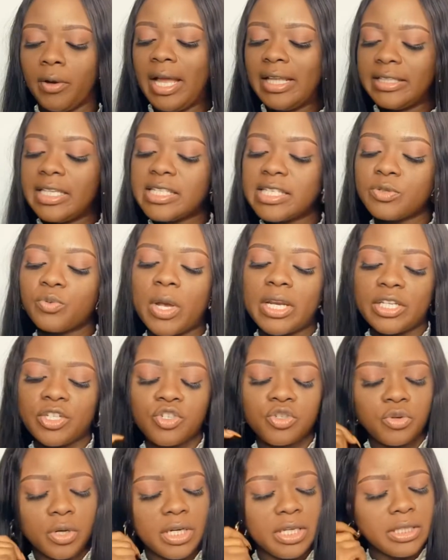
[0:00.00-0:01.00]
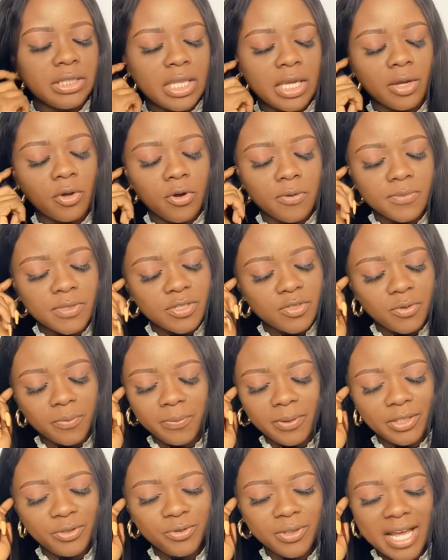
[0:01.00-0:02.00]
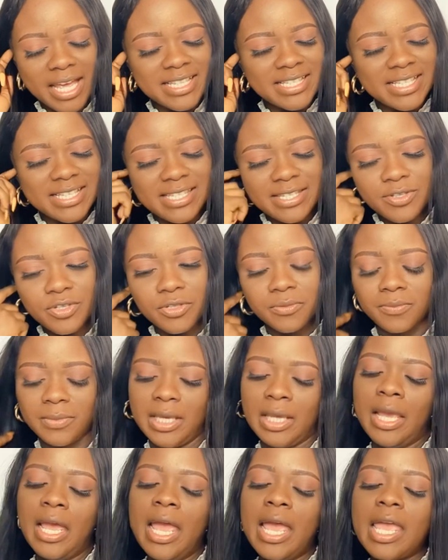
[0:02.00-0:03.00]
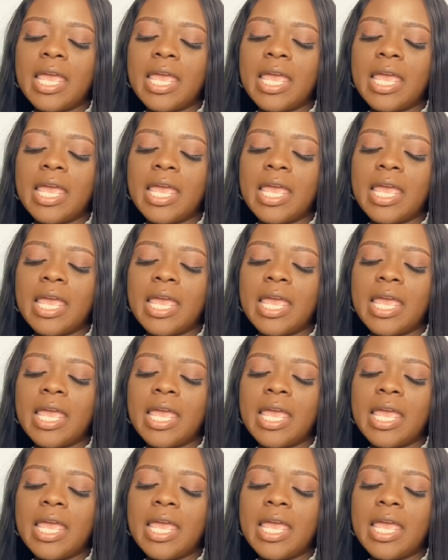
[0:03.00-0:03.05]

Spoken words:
And this is where the training thing comes into play. You guys, listen to me.